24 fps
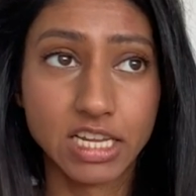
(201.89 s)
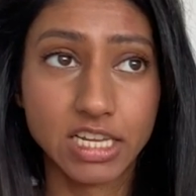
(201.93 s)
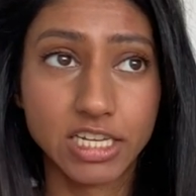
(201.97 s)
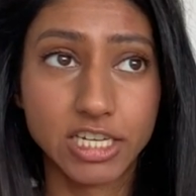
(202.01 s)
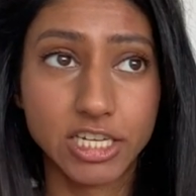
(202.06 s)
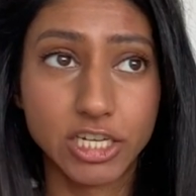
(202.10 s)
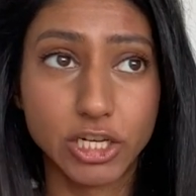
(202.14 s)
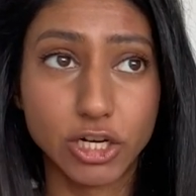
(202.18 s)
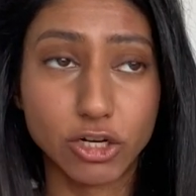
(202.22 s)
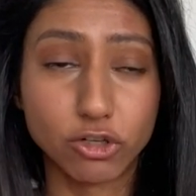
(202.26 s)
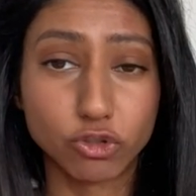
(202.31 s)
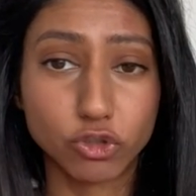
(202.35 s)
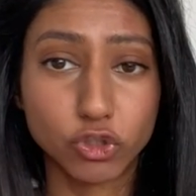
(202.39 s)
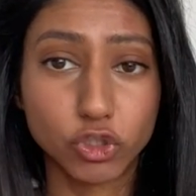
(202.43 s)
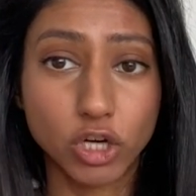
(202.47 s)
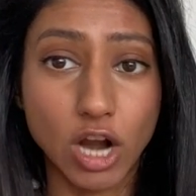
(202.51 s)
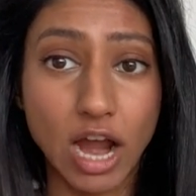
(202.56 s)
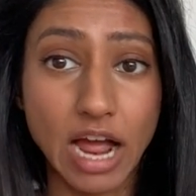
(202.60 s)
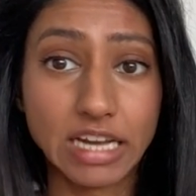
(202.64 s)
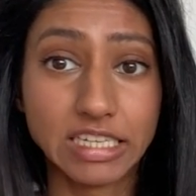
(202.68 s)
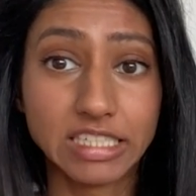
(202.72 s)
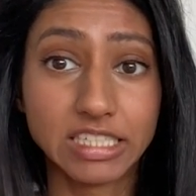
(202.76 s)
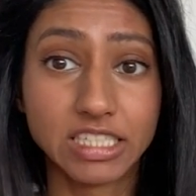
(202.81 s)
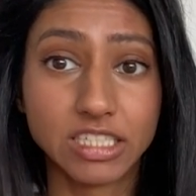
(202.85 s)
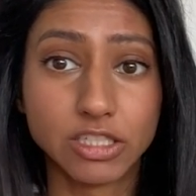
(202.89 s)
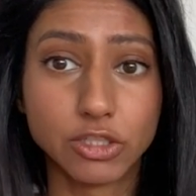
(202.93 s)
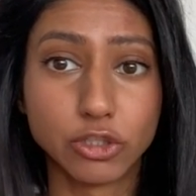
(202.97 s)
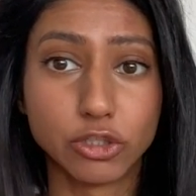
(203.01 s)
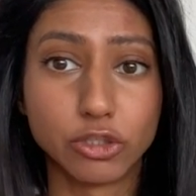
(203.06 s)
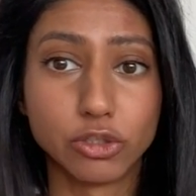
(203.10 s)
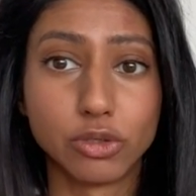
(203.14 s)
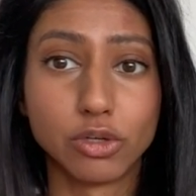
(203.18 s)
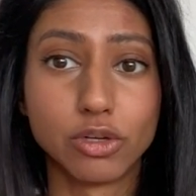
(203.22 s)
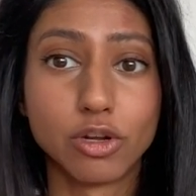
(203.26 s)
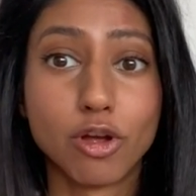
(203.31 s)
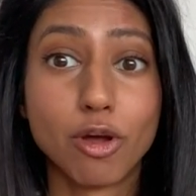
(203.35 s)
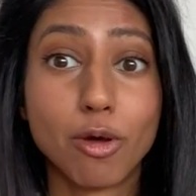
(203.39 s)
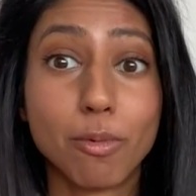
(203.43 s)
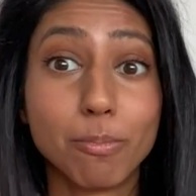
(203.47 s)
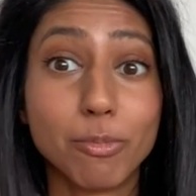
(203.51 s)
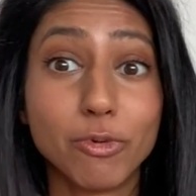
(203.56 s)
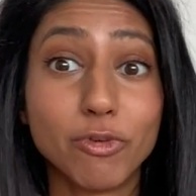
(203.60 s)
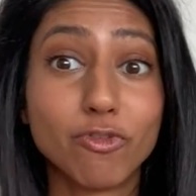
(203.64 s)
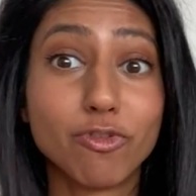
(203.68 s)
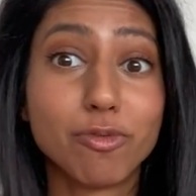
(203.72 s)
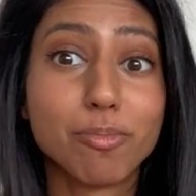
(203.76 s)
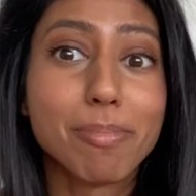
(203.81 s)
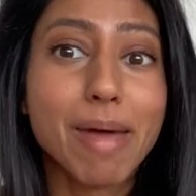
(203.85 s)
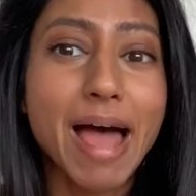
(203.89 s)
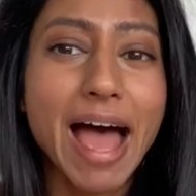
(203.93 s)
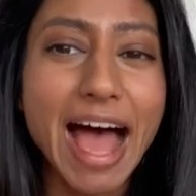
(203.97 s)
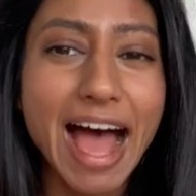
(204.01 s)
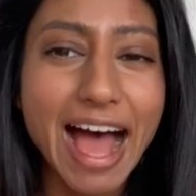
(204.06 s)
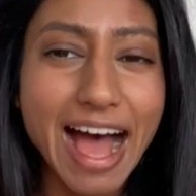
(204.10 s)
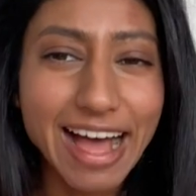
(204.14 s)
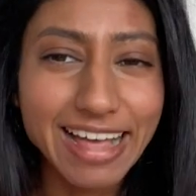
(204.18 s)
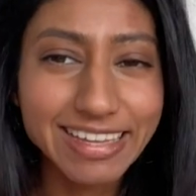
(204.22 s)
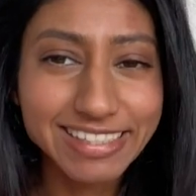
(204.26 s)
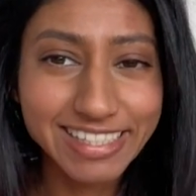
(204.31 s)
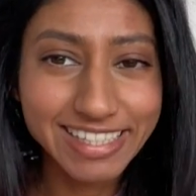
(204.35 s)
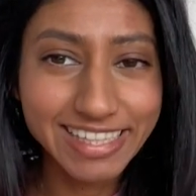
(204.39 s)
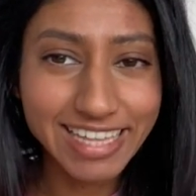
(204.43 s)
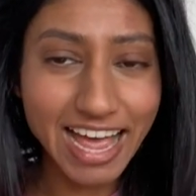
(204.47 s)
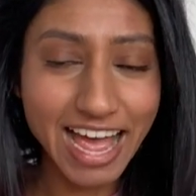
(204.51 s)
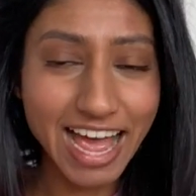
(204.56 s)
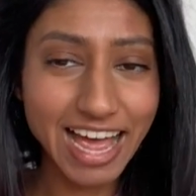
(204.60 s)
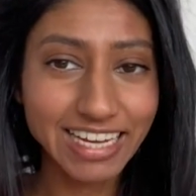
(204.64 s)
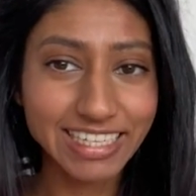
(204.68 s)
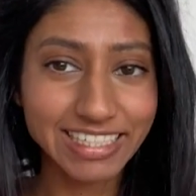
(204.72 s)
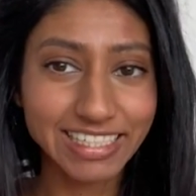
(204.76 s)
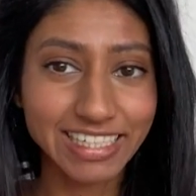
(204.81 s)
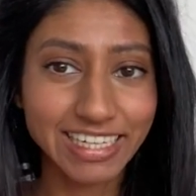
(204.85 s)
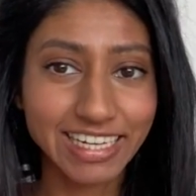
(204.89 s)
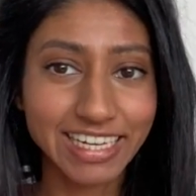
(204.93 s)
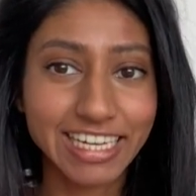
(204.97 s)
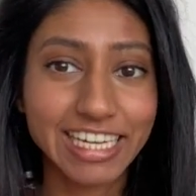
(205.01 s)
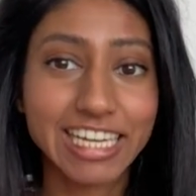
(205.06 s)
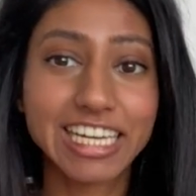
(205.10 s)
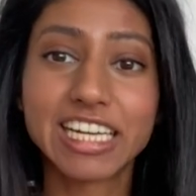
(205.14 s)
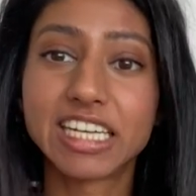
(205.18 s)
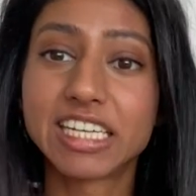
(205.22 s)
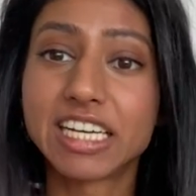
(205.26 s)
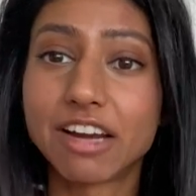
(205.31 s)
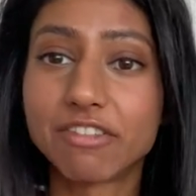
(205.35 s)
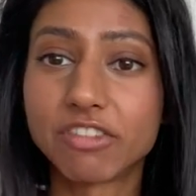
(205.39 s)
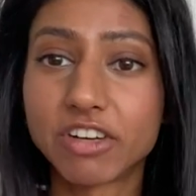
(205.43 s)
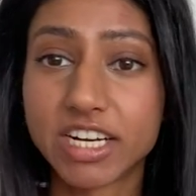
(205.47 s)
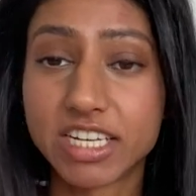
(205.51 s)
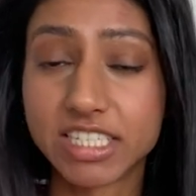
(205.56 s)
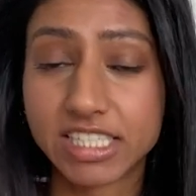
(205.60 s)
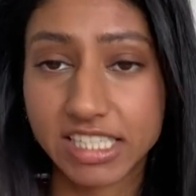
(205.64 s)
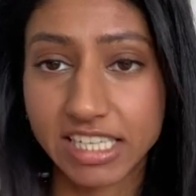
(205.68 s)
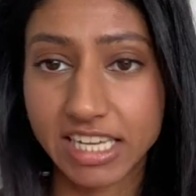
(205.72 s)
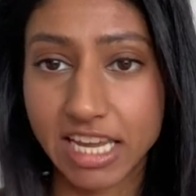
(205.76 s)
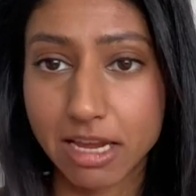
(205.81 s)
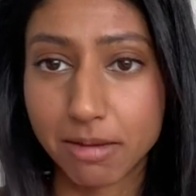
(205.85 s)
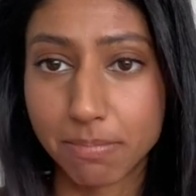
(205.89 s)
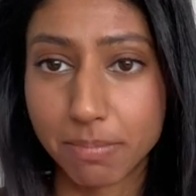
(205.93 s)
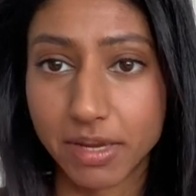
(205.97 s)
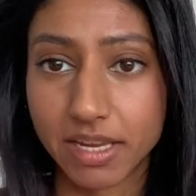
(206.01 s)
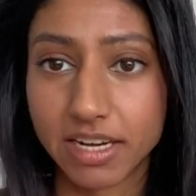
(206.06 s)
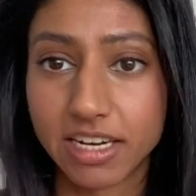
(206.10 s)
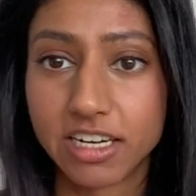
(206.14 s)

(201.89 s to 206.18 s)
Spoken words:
you know, tried to move past that, he can never escape it.